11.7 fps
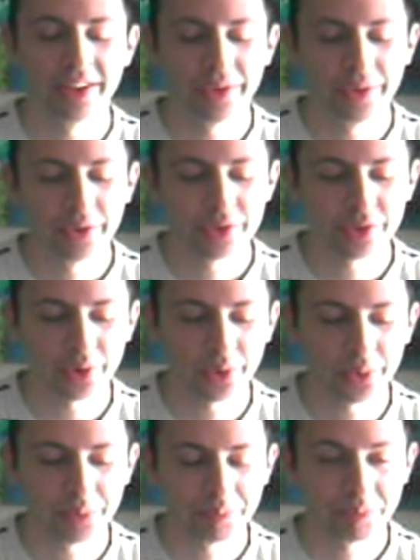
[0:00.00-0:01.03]
So
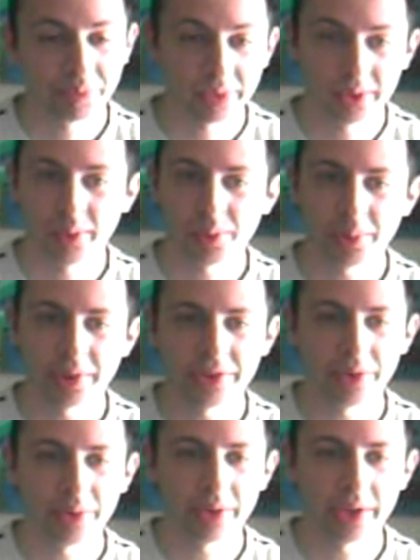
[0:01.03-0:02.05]
we went to
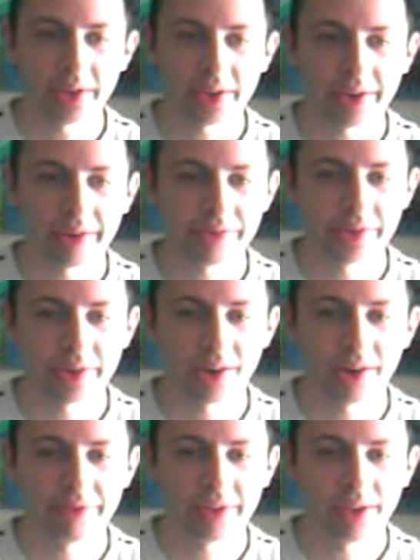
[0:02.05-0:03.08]
the Cars and
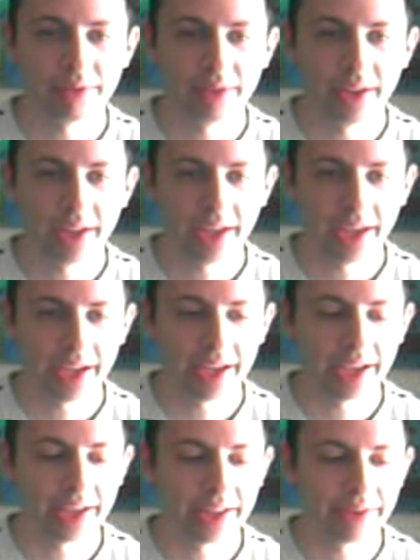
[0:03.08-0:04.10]
Coffee,
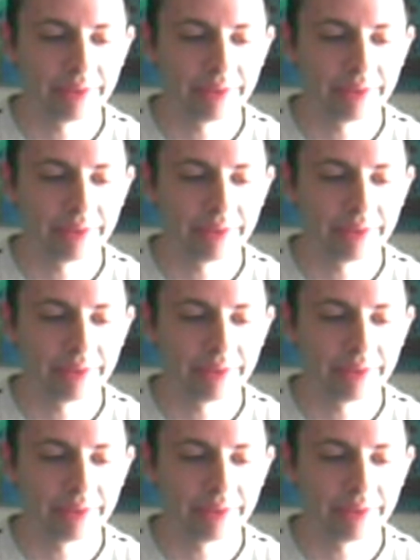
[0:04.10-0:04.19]
and